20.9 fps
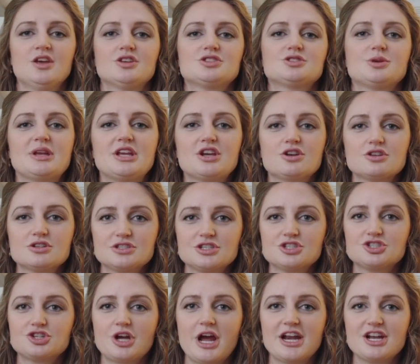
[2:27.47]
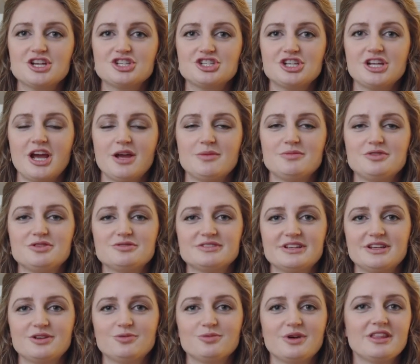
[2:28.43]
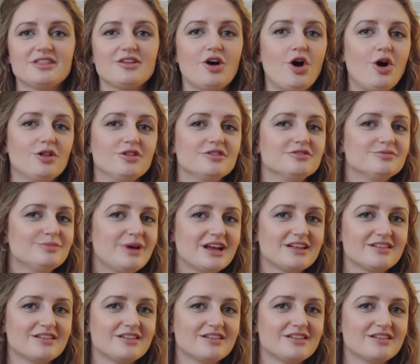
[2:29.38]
So here's the strategy I'm using with all of my